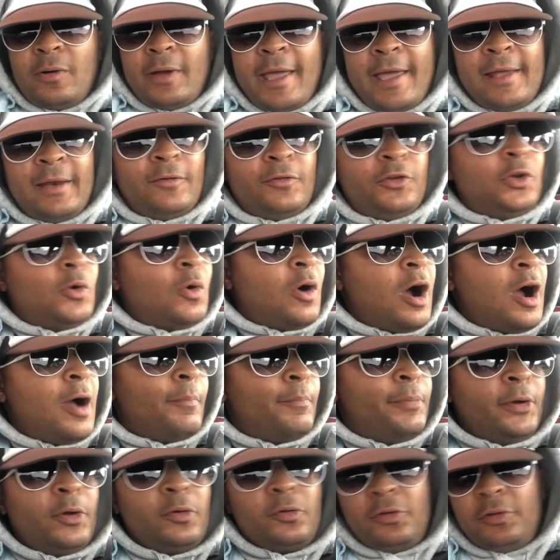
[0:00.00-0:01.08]
And if you are
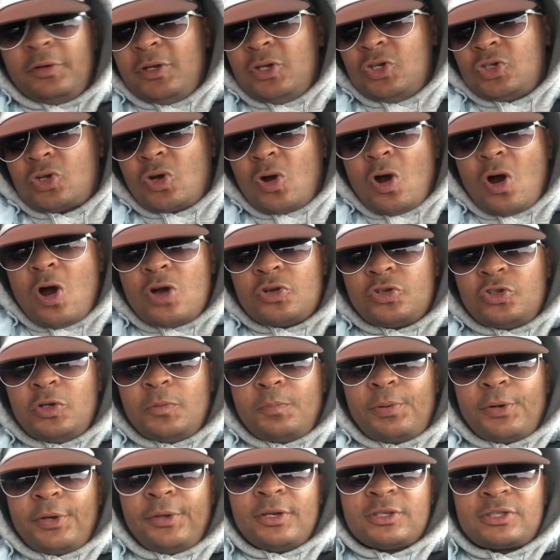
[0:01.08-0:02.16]
building these cars, you
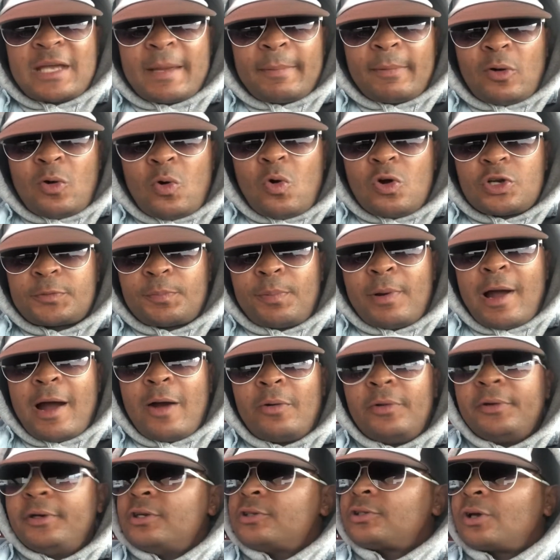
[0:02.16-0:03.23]
putting this type of
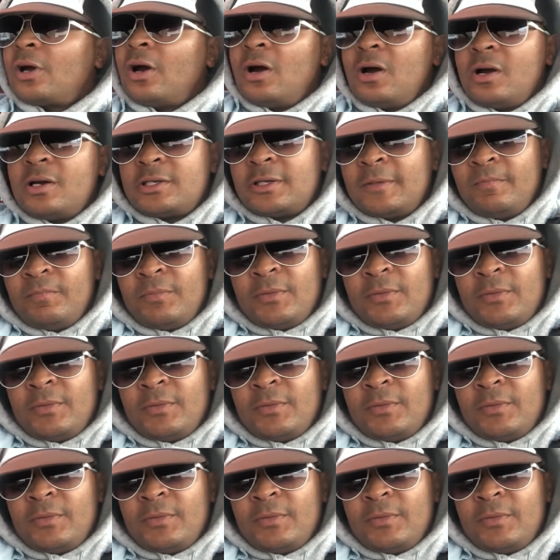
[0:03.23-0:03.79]
horsepower in these cars,